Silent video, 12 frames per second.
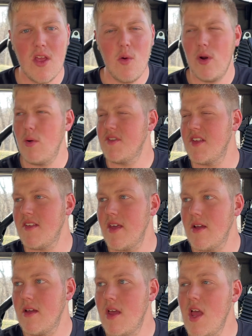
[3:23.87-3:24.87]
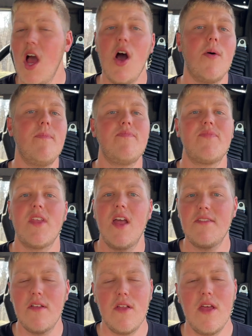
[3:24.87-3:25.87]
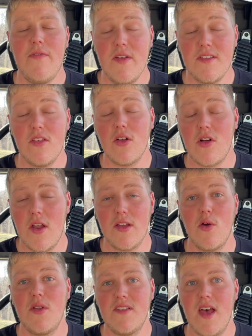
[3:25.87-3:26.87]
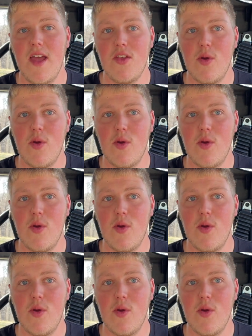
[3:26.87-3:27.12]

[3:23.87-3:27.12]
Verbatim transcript: what was I saying? Oh, it's a if it's a Laconico design,